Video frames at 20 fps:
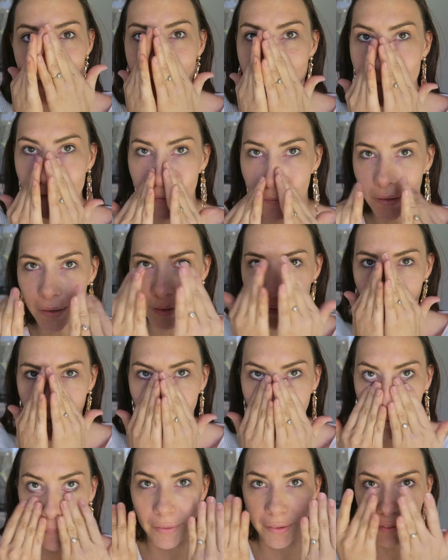So
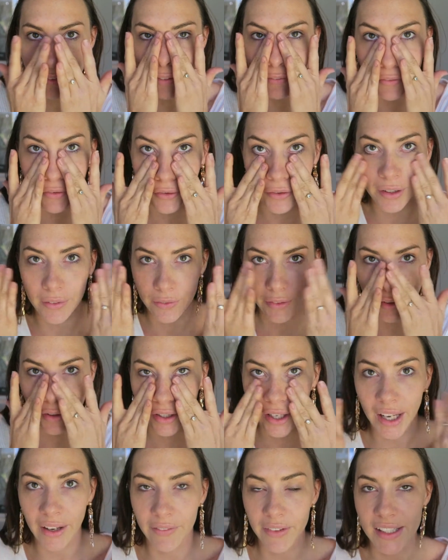if you've got
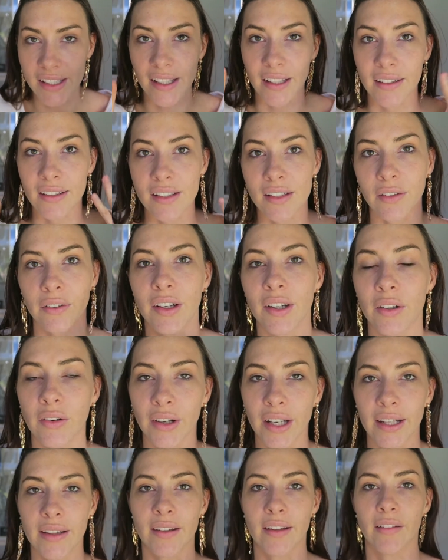a heavy sunscreen or
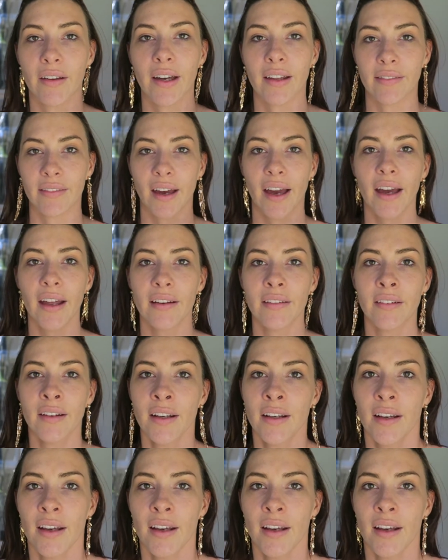anything like that,